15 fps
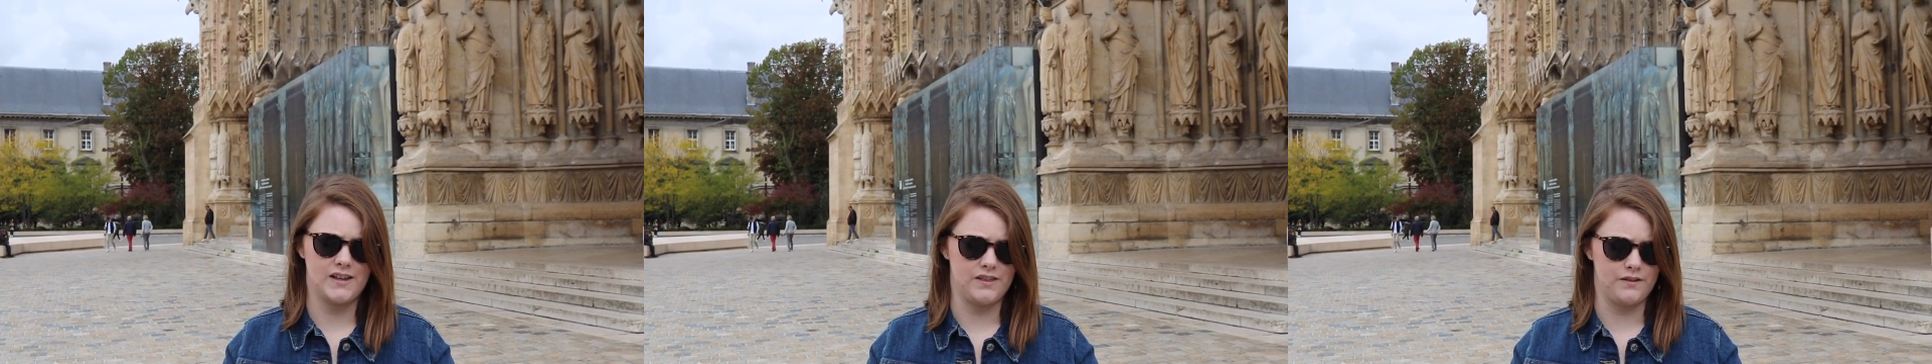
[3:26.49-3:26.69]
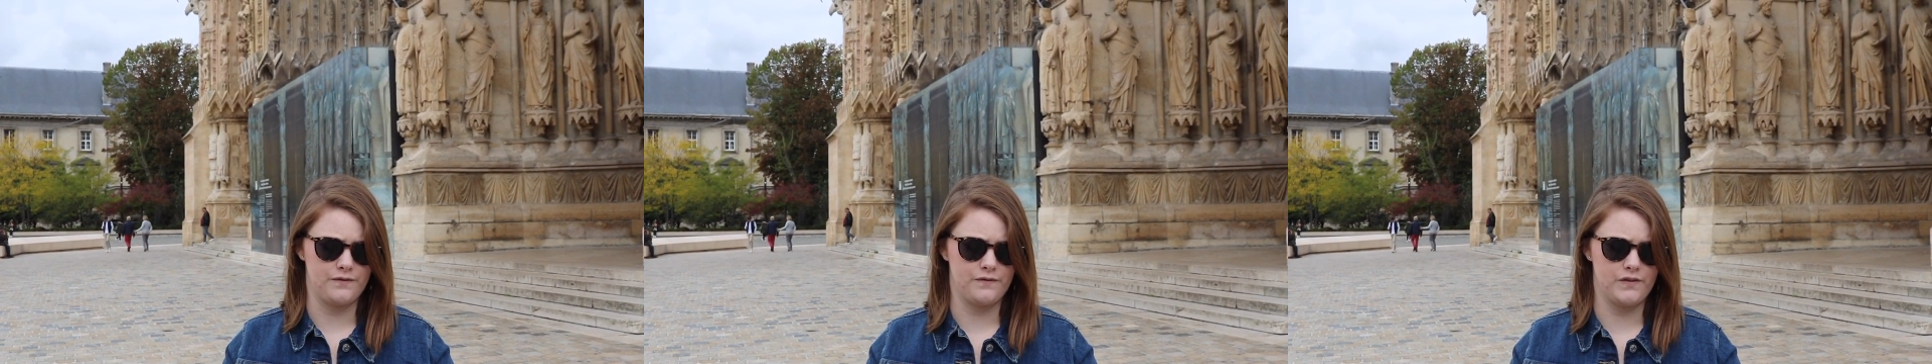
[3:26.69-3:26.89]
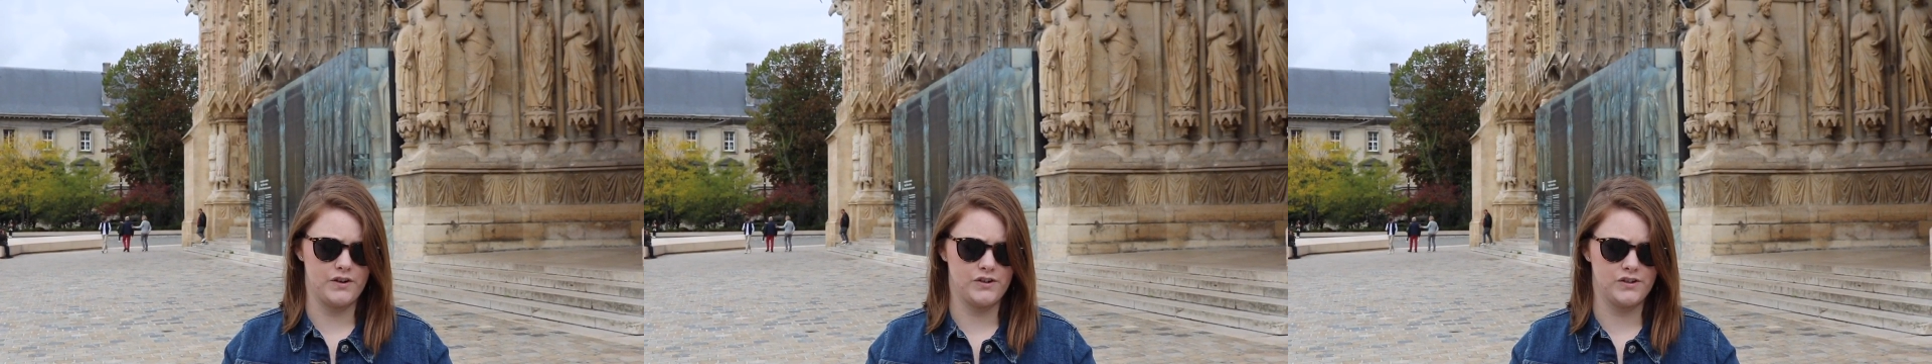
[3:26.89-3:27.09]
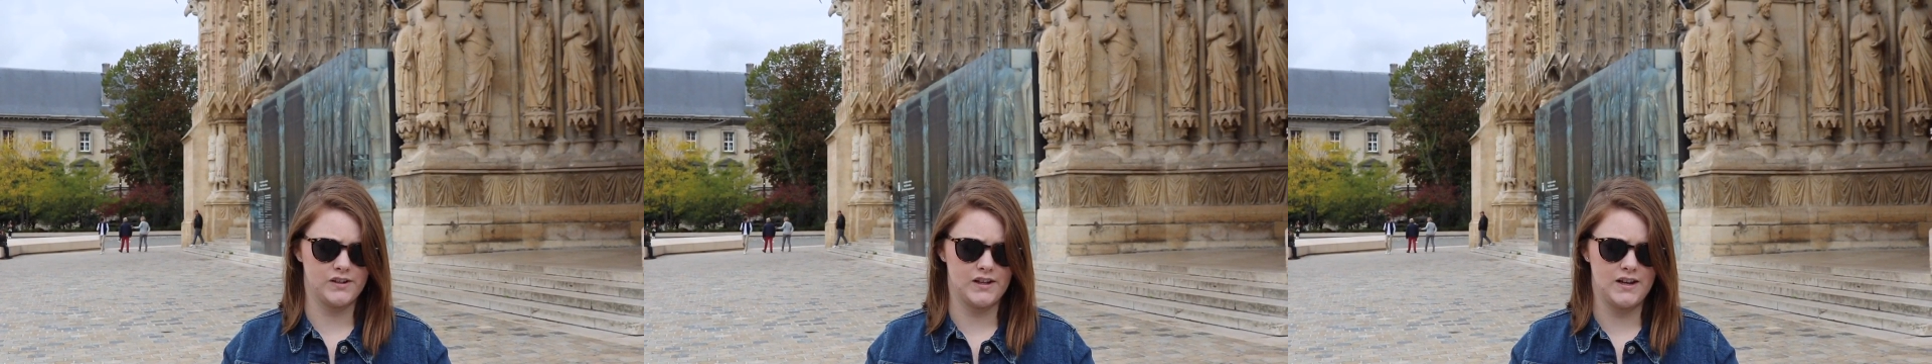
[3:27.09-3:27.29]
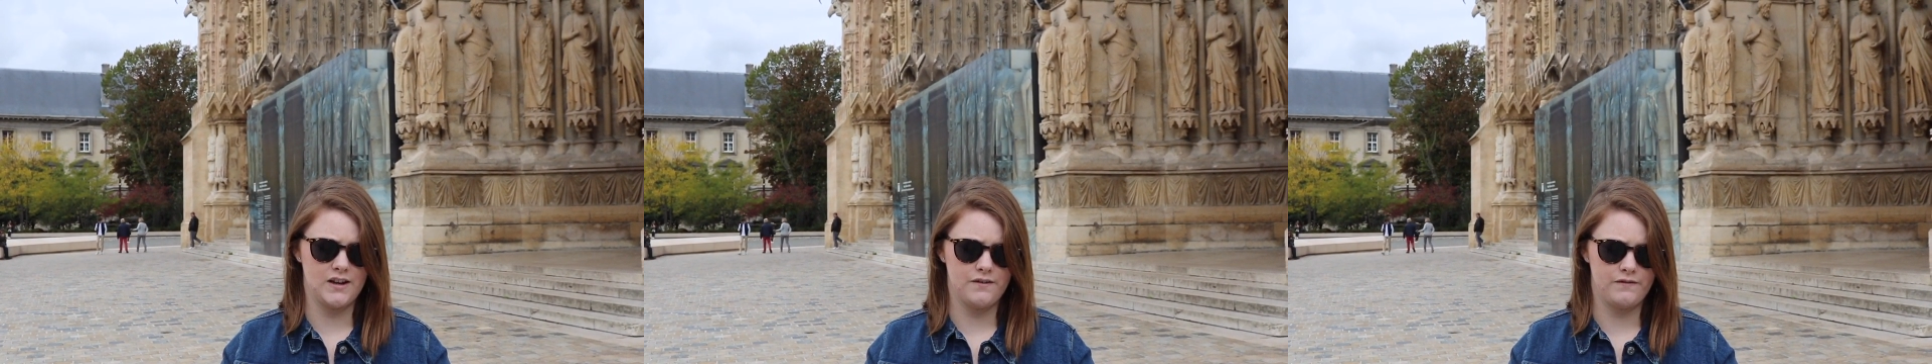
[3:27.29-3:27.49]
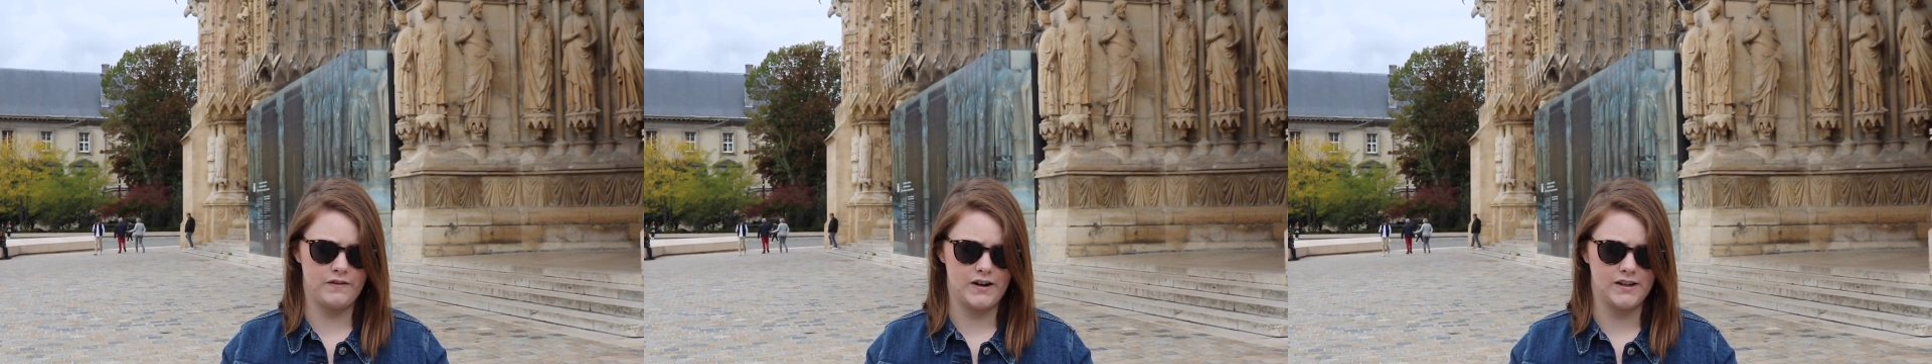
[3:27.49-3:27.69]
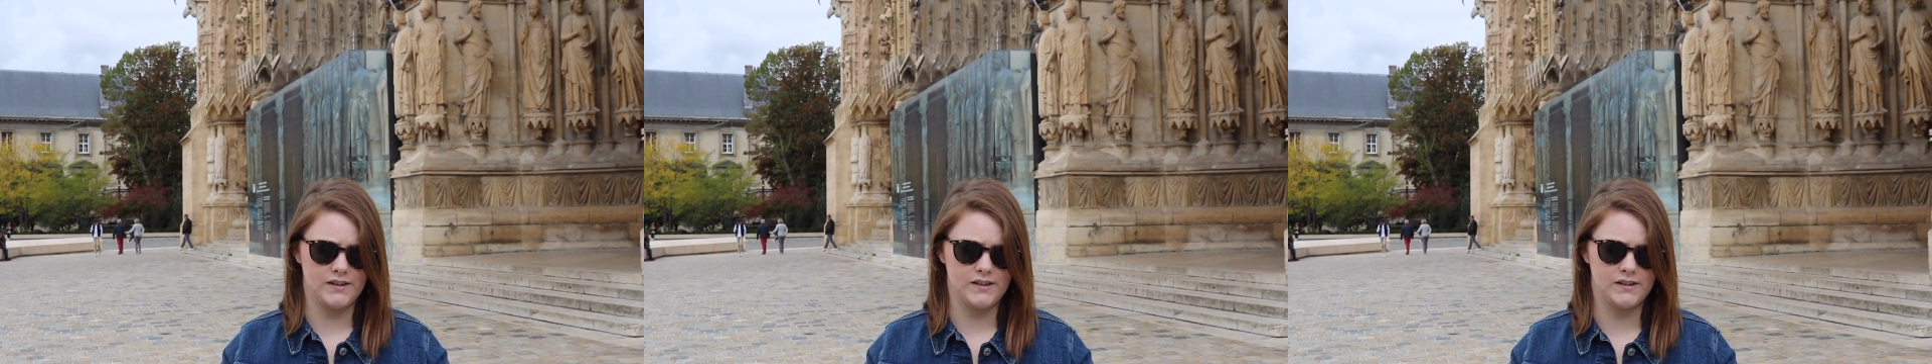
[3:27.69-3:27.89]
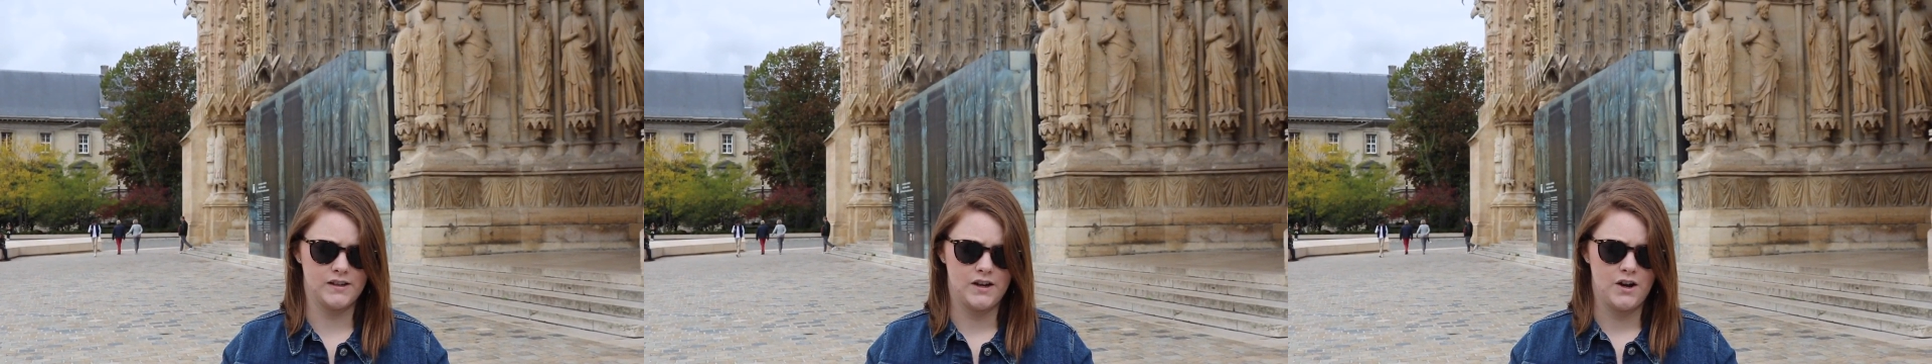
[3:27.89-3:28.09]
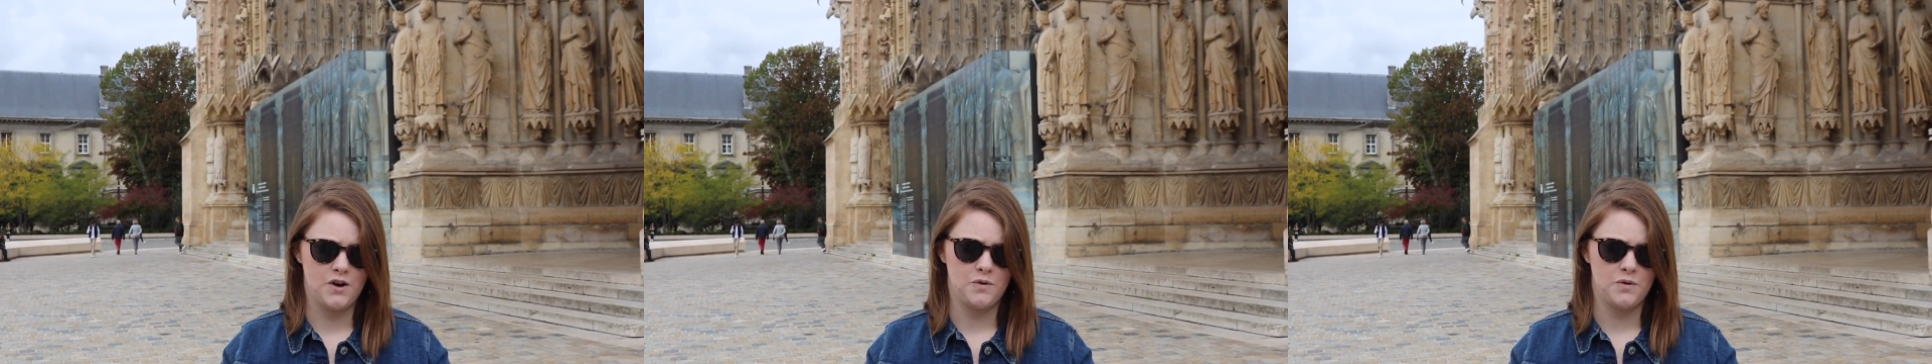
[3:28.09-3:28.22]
and the first king of France,